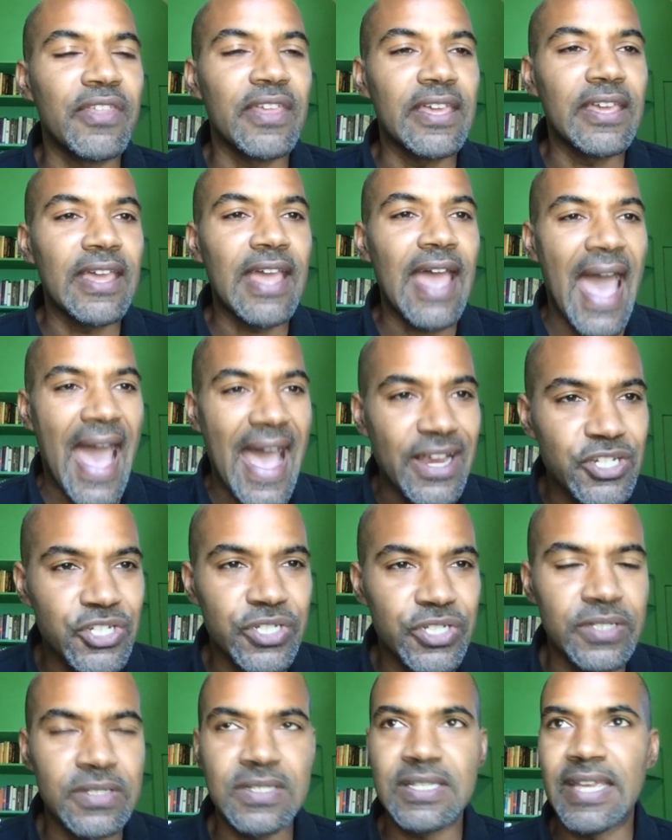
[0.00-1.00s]
the
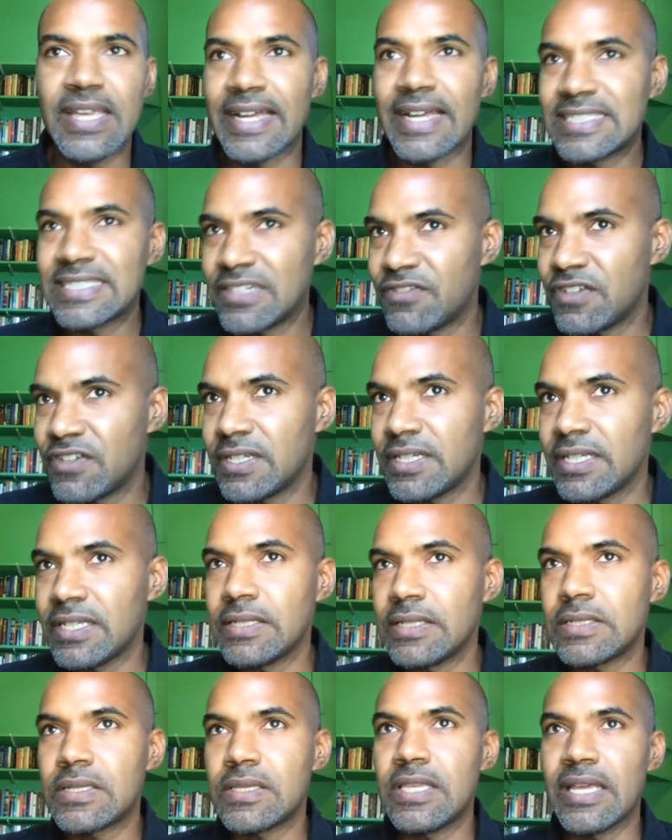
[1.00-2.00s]
actions, the
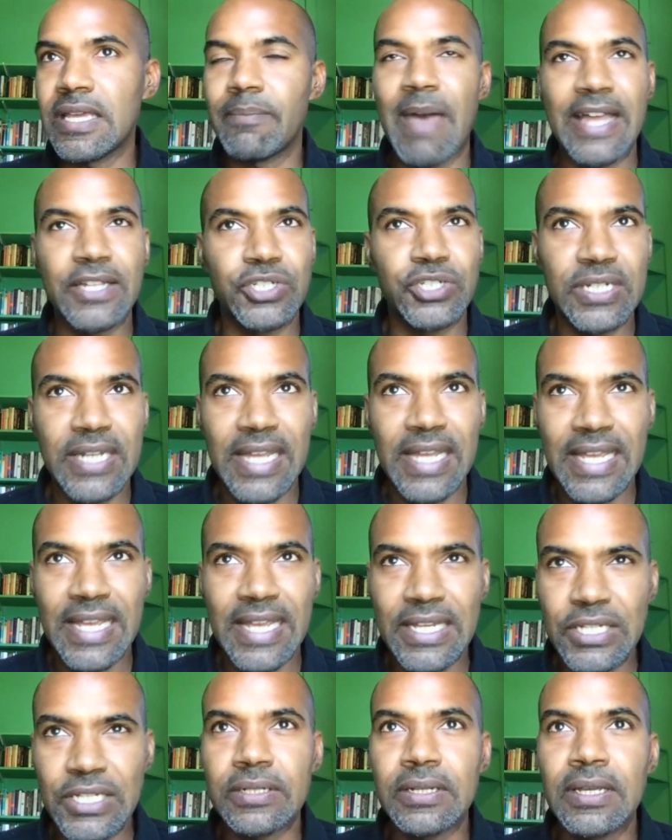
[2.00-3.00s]
activities, the
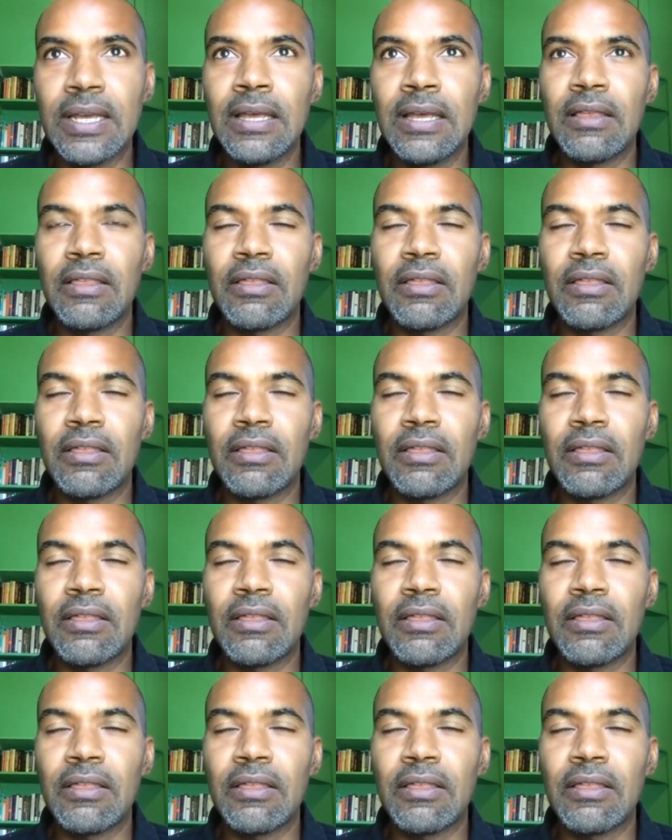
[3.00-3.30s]
imagination,